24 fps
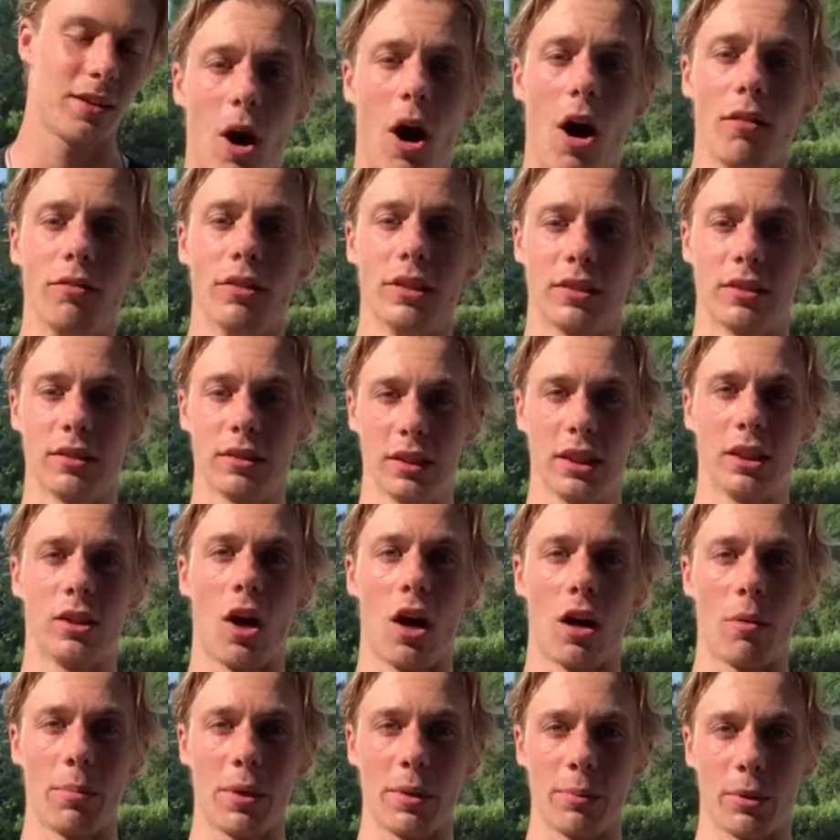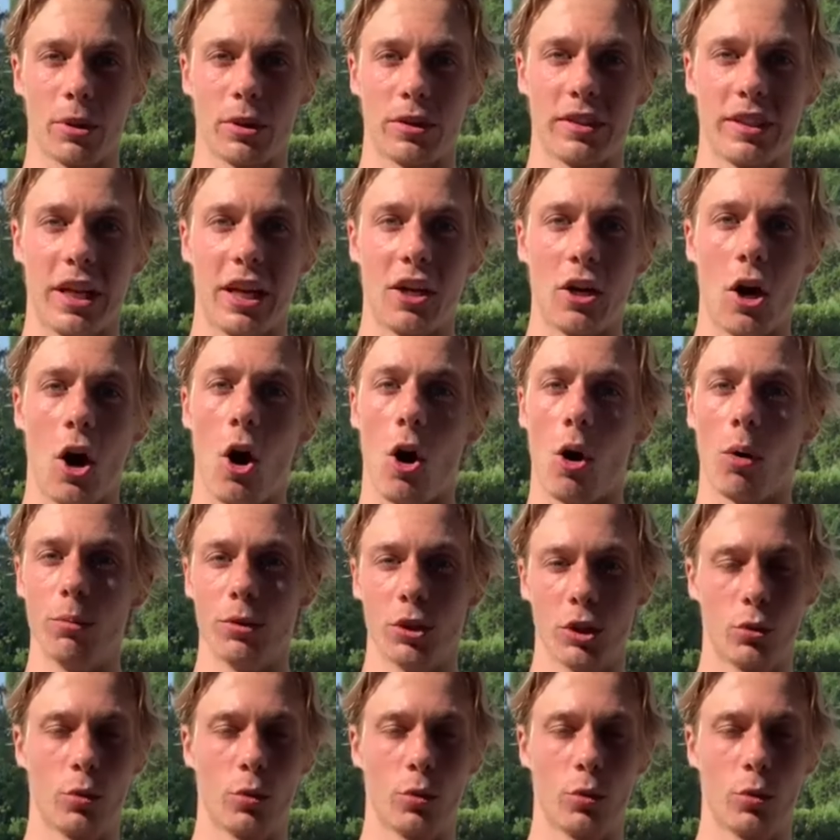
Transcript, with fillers: Obviously, a lot of people are staying home.